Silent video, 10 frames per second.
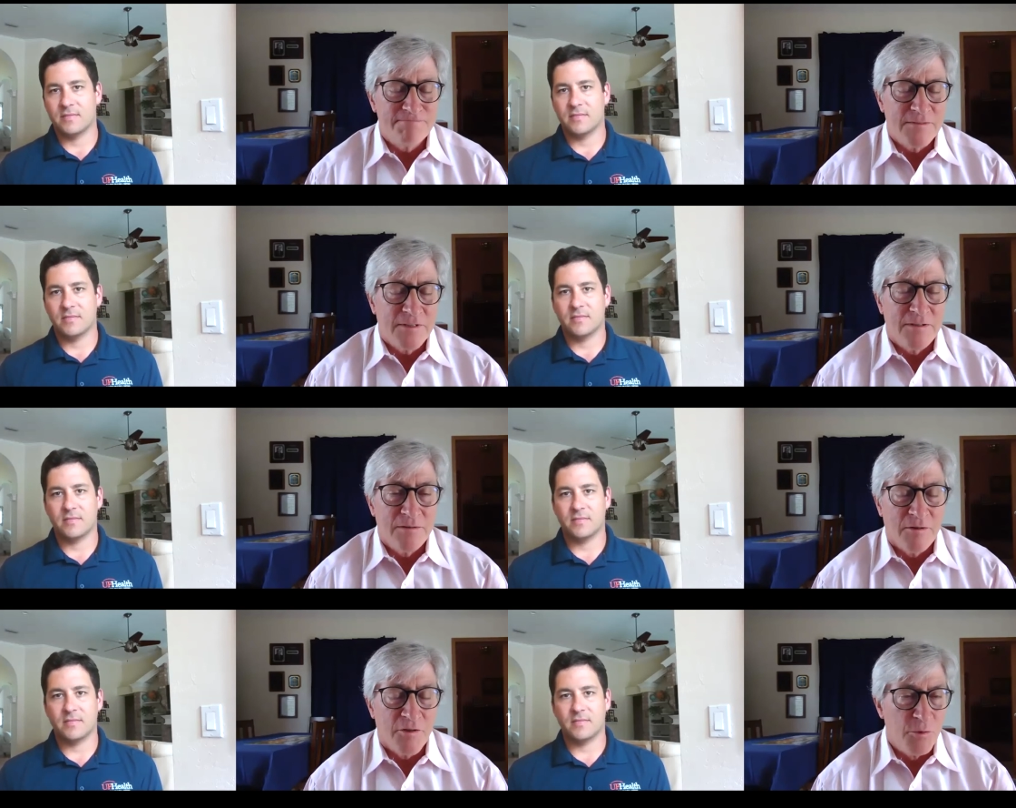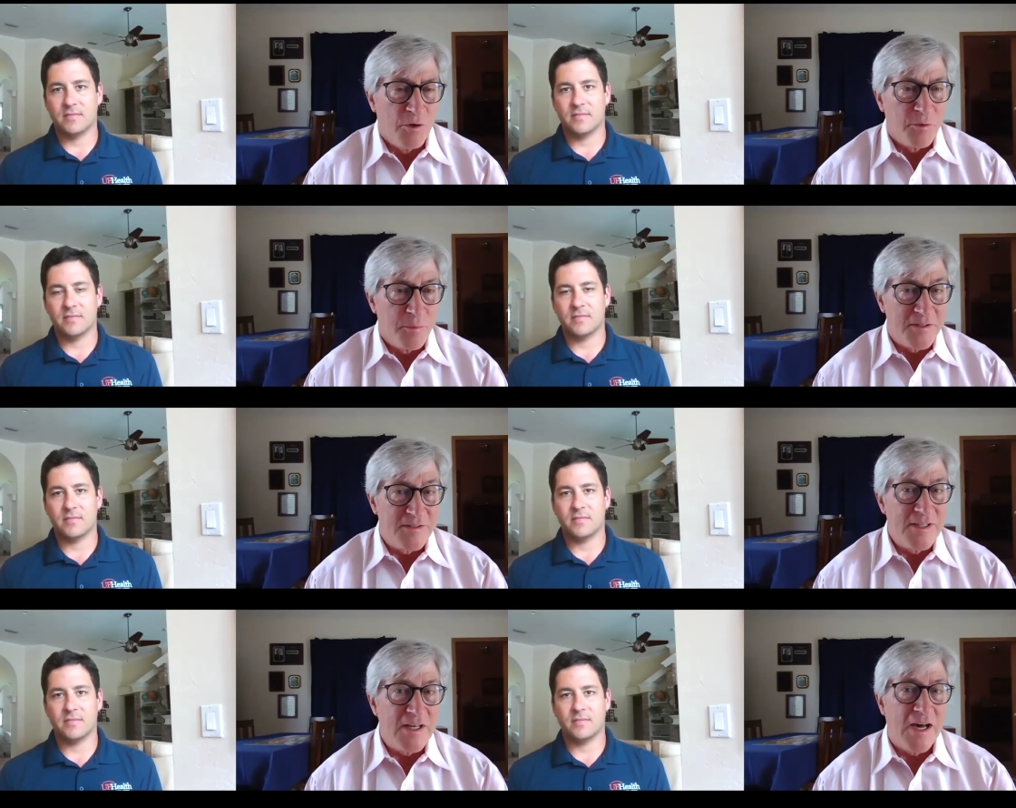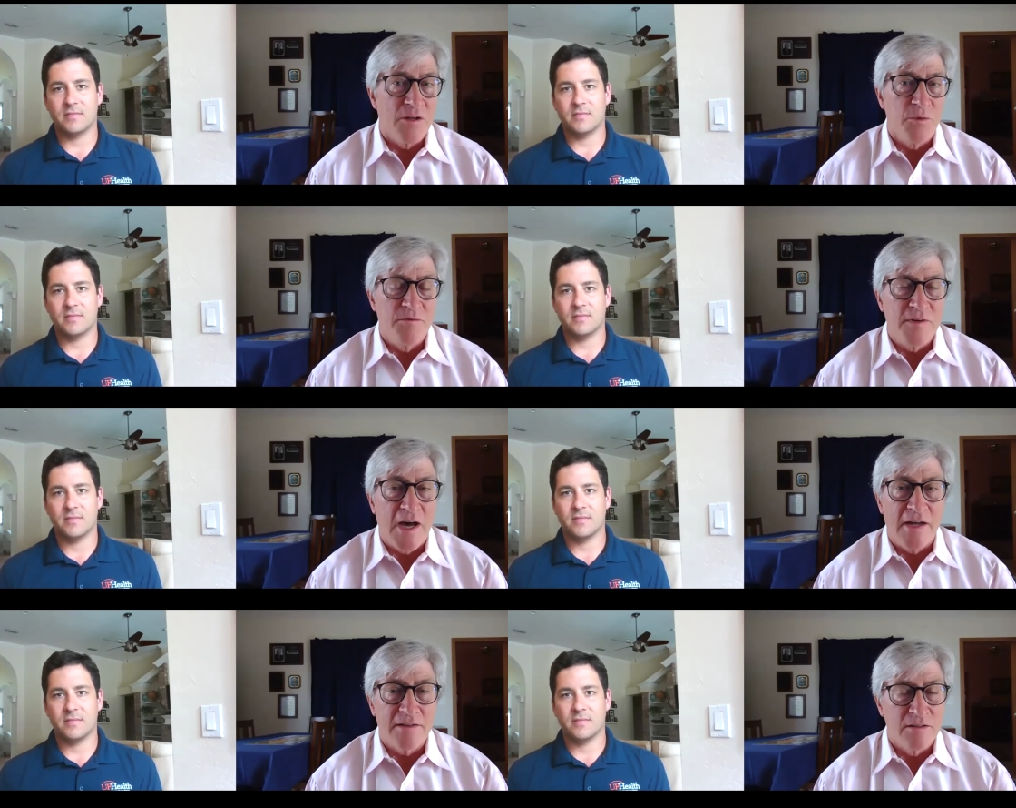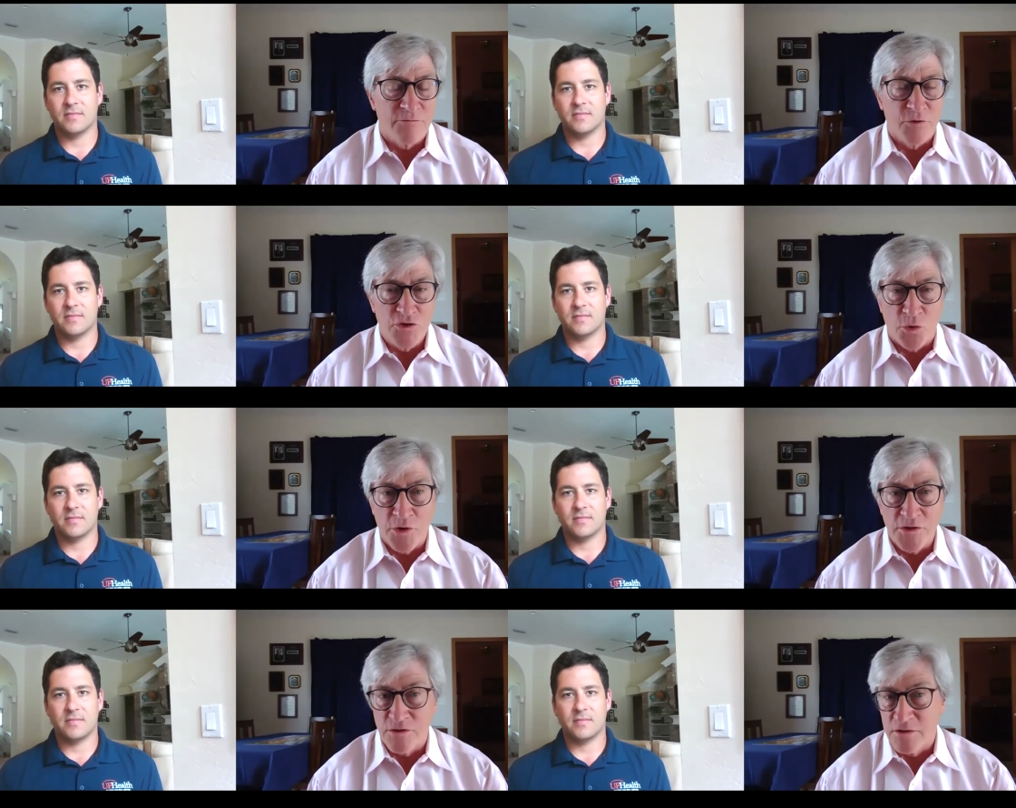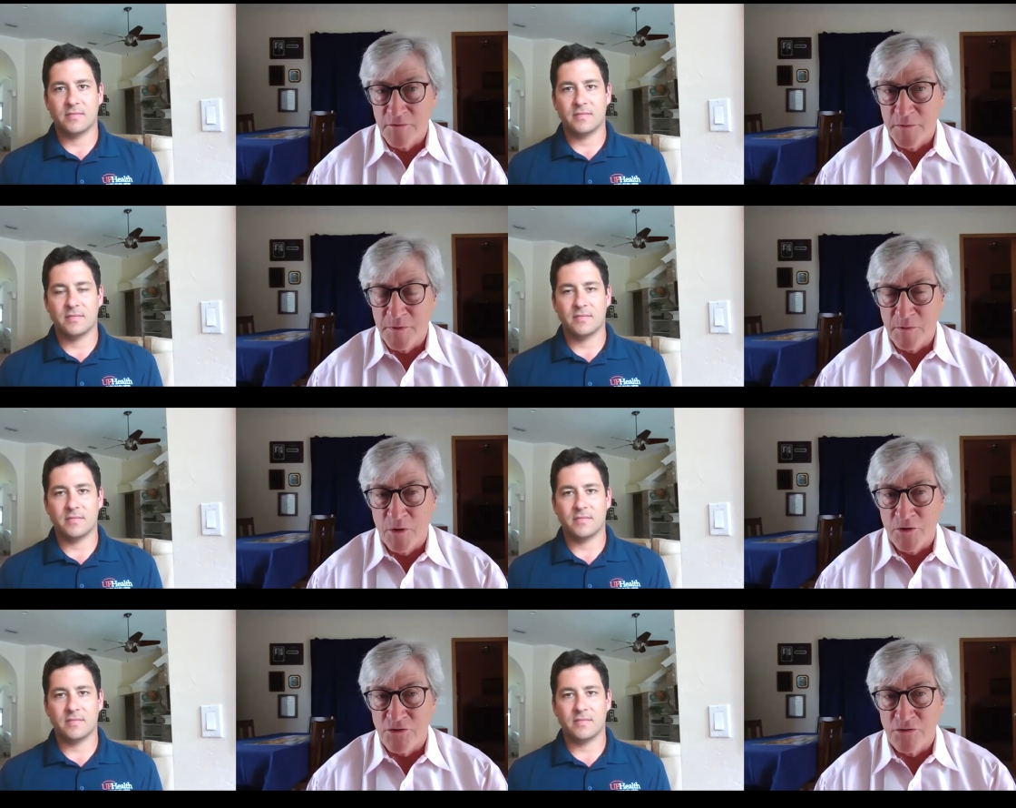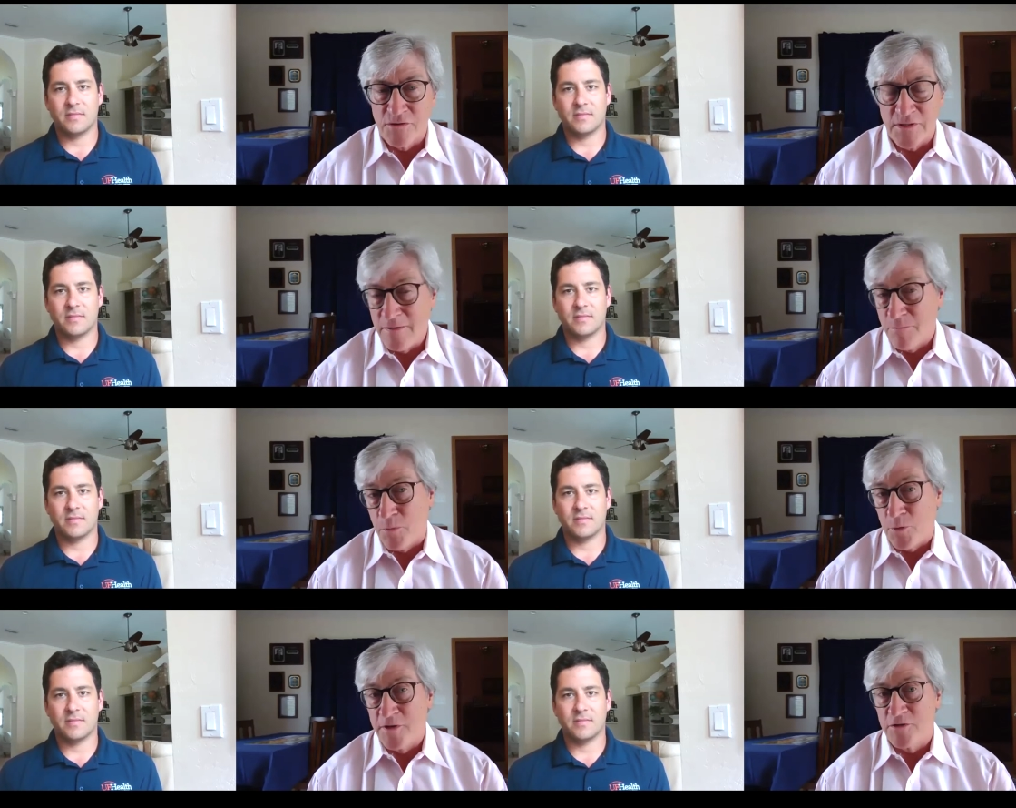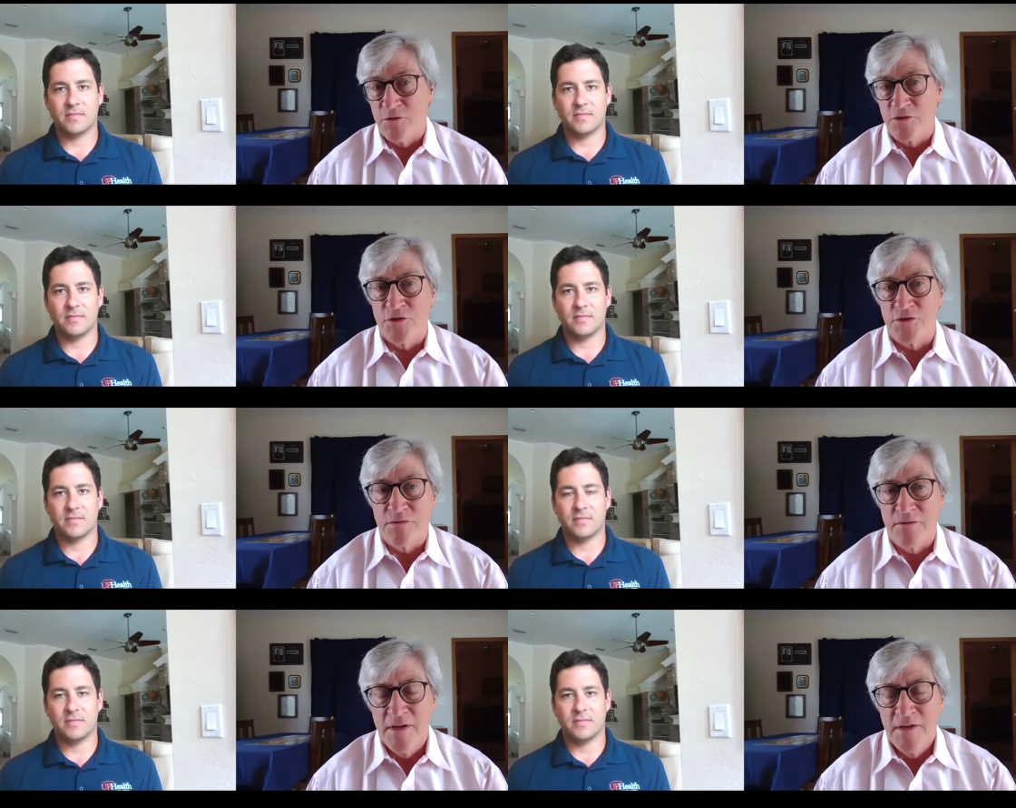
Speaker 1: a thrill for me to see now that we've got different choices of lipid emulsions and parenteral nutrition